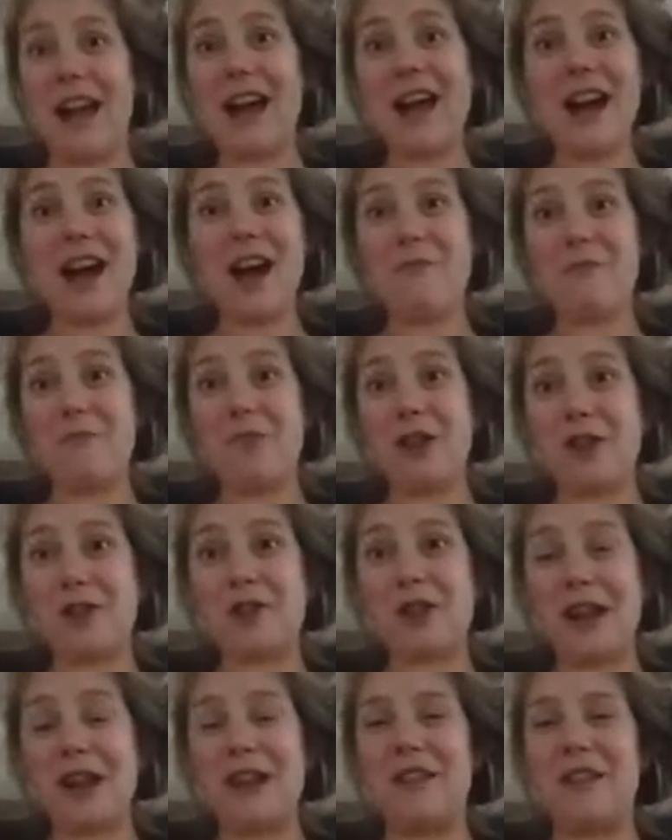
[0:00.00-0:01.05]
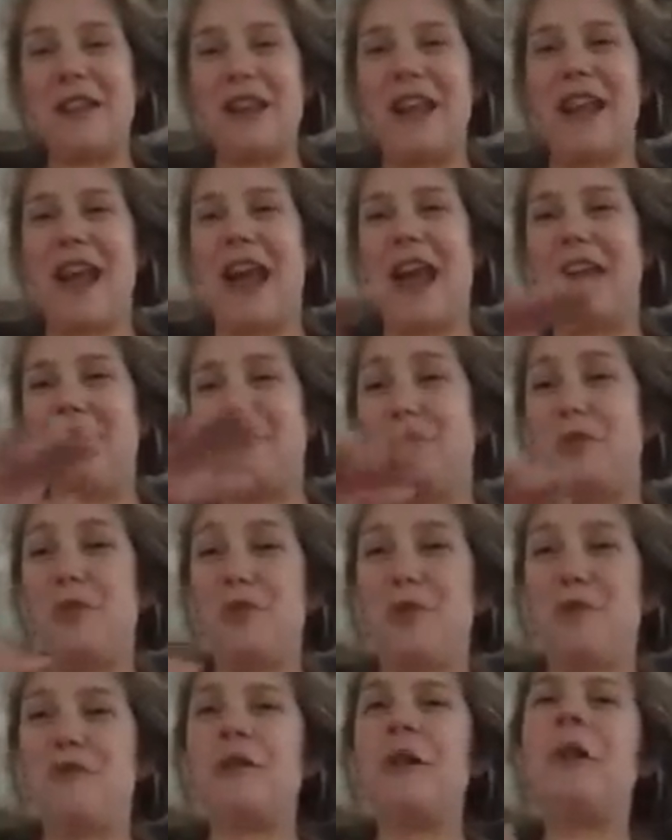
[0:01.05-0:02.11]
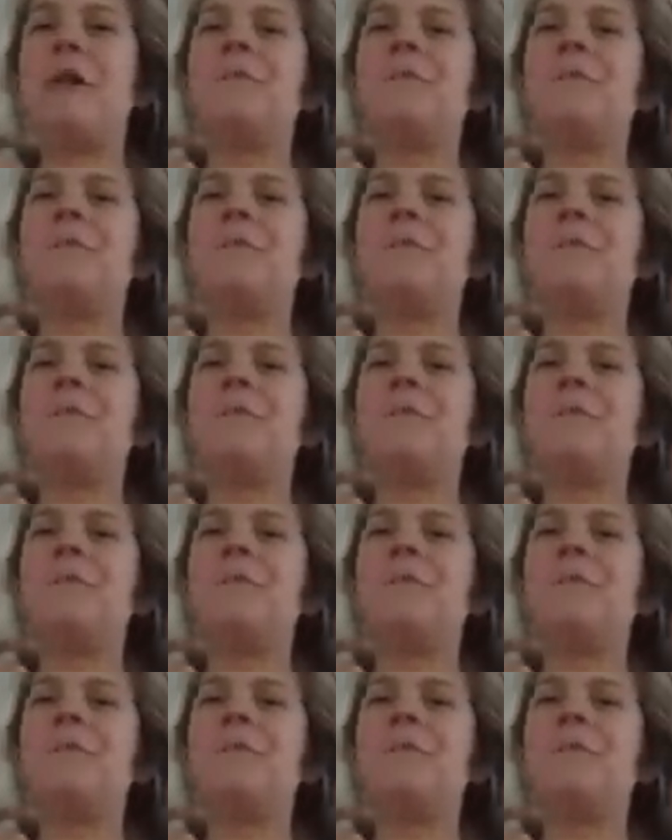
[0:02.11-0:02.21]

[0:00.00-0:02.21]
I'm frustrated that he can't move.